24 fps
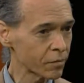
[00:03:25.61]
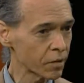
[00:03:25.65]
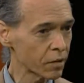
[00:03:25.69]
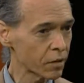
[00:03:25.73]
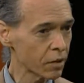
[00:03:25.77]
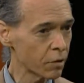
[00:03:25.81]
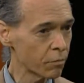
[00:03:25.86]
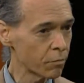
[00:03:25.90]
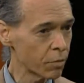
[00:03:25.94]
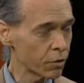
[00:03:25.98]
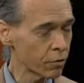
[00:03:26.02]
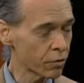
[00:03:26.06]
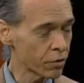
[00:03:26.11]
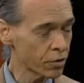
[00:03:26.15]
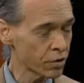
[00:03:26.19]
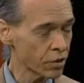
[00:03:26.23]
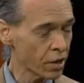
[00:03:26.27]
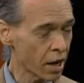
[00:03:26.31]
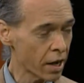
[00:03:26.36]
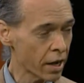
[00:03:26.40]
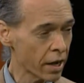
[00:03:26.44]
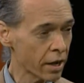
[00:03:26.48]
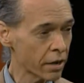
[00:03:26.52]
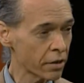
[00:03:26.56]
computer
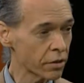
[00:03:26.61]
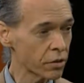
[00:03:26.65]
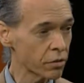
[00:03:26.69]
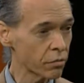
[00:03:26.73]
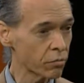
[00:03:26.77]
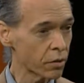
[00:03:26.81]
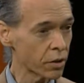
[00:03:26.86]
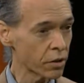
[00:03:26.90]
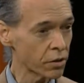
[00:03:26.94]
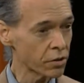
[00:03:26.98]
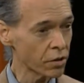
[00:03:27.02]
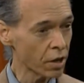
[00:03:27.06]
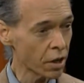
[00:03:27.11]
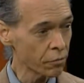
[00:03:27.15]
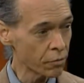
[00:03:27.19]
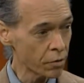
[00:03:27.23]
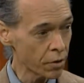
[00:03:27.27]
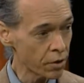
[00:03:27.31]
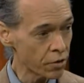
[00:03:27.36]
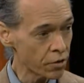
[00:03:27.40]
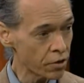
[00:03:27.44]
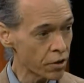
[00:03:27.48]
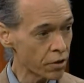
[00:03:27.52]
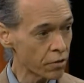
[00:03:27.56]
science, with software
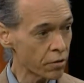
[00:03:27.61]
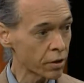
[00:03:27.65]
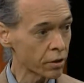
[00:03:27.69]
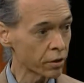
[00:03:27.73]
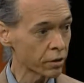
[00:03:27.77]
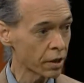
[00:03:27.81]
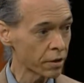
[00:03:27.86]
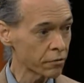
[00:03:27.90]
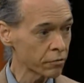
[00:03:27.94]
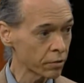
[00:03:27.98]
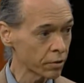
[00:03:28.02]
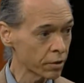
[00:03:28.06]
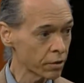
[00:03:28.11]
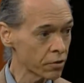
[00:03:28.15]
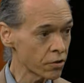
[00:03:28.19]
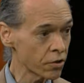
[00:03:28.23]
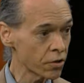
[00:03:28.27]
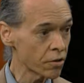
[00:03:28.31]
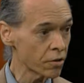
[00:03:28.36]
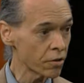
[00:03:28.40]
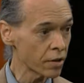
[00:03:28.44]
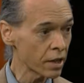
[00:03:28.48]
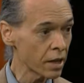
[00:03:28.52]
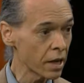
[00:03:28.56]
engineering, electrical
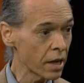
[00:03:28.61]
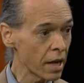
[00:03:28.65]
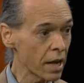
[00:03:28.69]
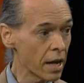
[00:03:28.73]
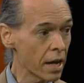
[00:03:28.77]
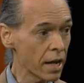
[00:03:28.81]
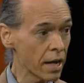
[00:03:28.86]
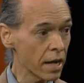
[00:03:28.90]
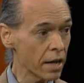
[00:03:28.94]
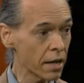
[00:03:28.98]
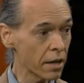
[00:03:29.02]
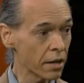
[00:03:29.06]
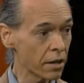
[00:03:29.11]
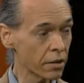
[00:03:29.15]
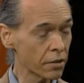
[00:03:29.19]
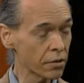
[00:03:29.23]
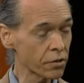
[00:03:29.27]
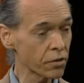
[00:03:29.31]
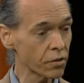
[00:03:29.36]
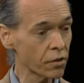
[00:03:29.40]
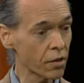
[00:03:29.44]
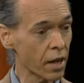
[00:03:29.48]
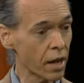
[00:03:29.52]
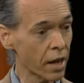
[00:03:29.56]
engineering,
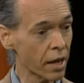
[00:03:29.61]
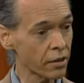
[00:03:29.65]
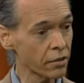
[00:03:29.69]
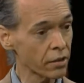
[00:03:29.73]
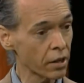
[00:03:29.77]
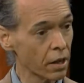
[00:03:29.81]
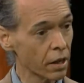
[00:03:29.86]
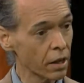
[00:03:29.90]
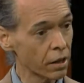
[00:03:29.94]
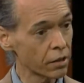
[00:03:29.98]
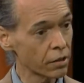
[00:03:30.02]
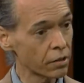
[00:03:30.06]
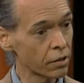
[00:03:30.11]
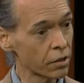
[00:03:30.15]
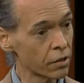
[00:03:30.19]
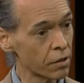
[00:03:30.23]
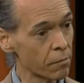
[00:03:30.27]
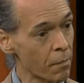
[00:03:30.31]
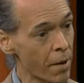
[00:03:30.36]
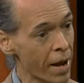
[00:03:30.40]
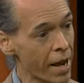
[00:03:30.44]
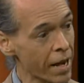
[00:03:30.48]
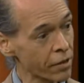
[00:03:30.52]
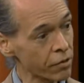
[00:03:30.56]
is that the
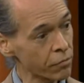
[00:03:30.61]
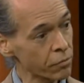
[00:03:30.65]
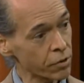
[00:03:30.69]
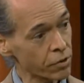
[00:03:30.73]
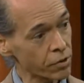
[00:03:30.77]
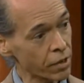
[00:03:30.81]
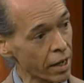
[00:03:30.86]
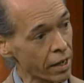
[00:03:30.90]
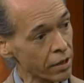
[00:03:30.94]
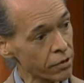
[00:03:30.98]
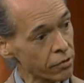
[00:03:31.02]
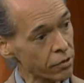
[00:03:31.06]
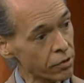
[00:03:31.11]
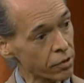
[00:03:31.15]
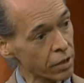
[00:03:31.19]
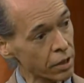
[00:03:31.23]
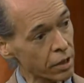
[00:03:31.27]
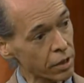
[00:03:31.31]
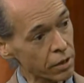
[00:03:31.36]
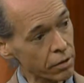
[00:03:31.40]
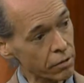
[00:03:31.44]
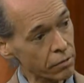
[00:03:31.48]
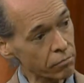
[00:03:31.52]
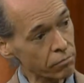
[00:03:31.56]
demand was
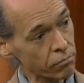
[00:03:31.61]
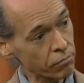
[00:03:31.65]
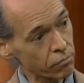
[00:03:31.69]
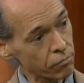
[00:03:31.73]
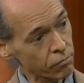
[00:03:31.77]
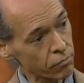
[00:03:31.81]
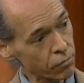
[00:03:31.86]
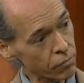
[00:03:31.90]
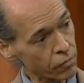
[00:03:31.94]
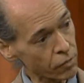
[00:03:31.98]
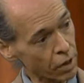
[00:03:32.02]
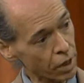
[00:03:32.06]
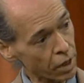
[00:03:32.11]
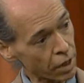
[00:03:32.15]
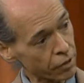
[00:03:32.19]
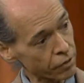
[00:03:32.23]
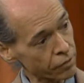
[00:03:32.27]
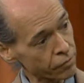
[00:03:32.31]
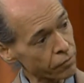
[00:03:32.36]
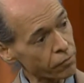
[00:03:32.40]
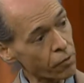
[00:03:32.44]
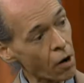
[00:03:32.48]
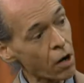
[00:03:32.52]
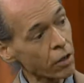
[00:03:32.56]
actually
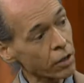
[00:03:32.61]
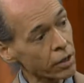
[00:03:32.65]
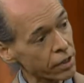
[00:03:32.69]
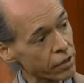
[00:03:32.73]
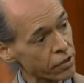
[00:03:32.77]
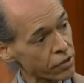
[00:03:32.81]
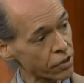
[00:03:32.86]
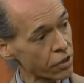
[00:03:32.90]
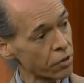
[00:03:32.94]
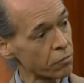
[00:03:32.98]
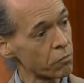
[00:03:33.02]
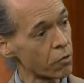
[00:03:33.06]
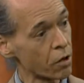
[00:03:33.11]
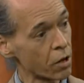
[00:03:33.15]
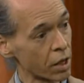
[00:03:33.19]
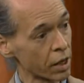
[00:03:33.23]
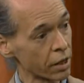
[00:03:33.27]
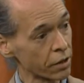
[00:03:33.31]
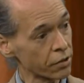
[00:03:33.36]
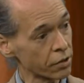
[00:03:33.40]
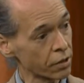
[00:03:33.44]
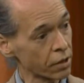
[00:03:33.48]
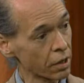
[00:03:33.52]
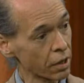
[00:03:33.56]
falling
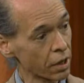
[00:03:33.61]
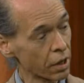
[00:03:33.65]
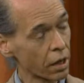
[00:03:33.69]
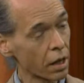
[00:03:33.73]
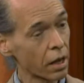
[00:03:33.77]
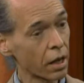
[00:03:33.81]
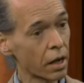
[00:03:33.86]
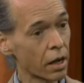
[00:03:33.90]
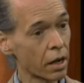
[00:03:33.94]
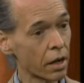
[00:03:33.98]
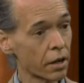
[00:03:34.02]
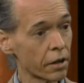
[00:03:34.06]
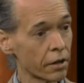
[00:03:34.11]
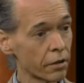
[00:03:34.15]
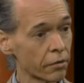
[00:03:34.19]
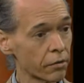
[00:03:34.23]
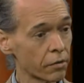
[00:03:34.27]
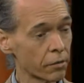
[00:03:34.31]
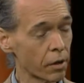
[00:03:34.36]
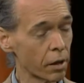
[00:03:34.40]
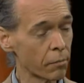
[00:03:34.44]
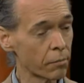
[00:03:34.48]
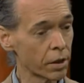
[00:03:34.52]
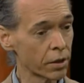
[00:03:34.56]
somewhat
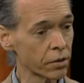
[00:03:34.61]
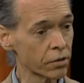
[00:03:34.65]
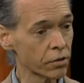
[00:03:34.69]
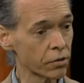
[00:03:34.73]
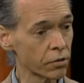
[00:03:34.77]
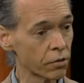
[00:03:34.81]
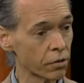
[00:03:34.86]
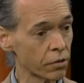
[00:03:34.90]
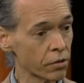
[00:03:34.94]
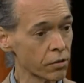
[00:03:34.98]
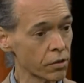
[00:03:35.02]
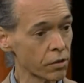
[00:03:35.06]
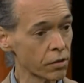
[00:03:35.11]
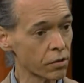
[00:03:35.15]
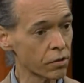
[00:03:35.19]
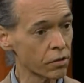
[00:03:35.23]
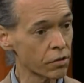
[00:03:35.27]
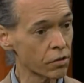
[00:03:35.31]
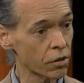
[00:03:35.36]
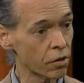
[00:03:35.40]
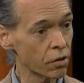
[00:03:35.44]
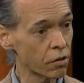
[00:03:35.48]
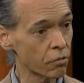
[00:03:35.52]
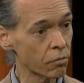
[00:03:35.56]
among students, and
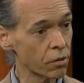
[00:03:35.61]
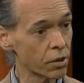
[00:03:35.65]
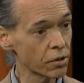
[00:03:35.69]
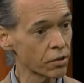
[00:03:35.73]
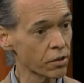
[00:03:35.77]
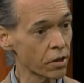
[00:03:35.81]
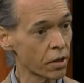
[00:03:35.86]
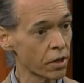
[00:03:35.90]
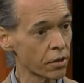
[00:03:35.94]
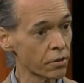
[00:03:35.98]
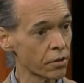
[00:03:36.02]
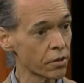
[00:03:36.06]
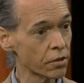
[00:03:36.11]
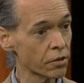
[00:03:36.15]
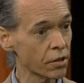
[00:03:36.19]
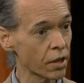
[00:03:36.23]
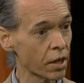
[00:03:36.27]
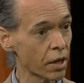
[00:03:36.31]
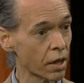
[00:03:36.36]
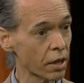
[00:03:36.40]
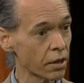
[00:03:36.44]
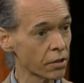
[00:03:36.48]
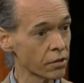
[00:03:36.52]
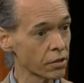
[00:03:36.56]
so we saw this
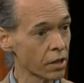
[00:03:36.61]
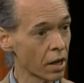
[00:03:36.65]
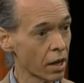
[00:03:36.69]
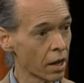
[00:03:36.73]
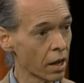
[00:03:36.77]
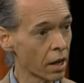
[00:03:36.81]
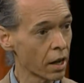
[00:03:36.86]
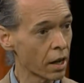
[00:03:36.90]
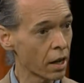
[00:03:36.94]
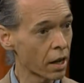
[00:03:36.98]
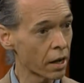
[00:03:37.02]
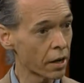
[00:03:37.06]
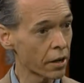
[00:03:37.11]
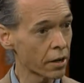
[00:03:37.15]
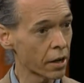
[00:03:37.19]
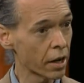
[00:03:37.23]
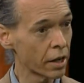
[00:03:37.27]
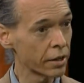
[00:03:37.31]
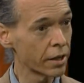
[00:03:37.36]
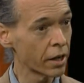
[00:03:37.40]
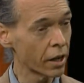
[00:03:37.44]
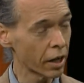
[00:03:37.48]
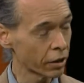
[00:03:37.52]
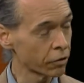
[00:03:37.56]
as
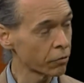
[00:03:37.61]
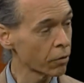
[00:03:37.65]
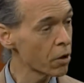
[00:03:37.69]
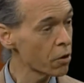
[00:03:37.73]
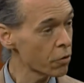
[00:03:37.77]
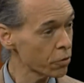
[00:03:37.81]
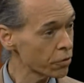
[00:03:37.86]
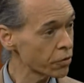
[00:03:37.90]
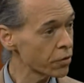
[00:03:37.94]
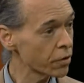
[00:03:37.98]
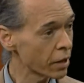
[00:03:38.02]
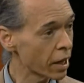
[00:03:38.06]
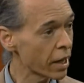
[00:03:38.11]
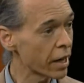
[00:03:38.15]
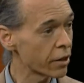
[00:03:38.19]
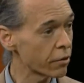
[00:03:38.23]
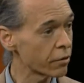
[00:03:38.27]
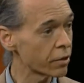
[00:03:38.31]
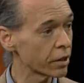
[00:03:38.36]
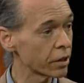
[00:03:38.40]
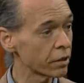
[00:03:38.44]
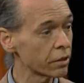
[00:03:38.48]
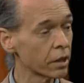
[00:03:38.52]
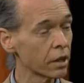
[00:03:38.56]
a growth
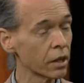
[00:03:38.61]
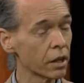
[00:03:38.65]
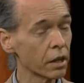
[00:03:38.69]
area